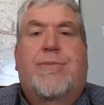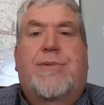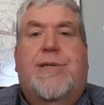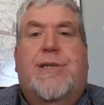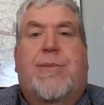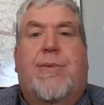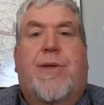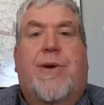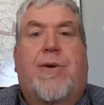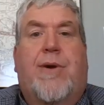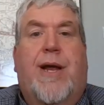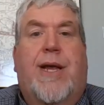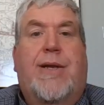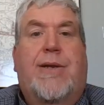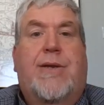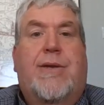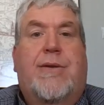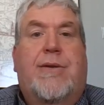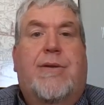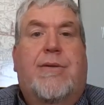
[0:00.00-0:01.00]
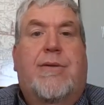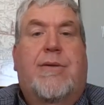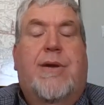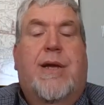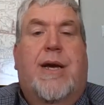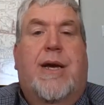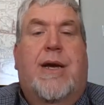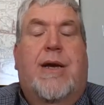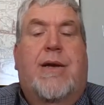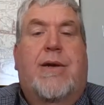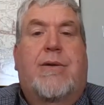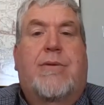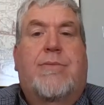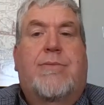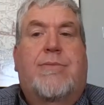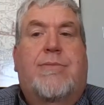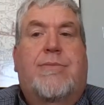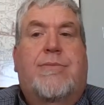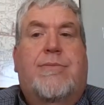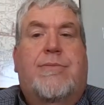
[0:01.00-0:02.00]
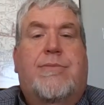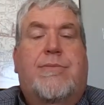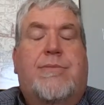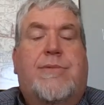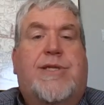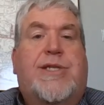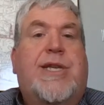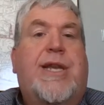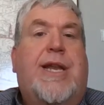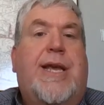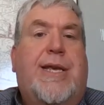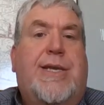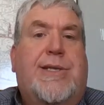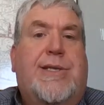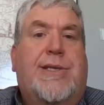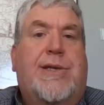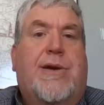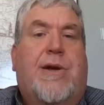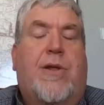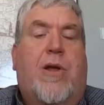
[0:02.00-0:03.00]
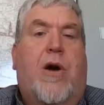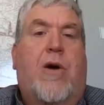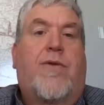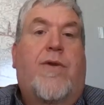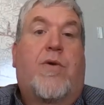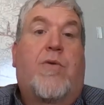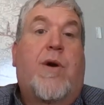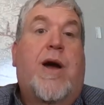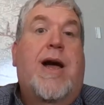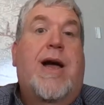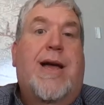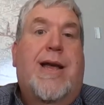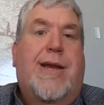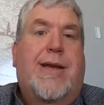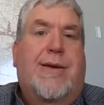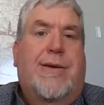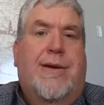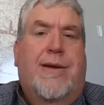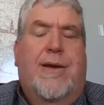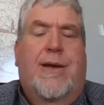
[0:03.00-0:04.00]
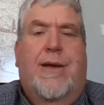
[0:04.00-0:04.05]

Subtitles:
Some of the great uh, cities along the Rhine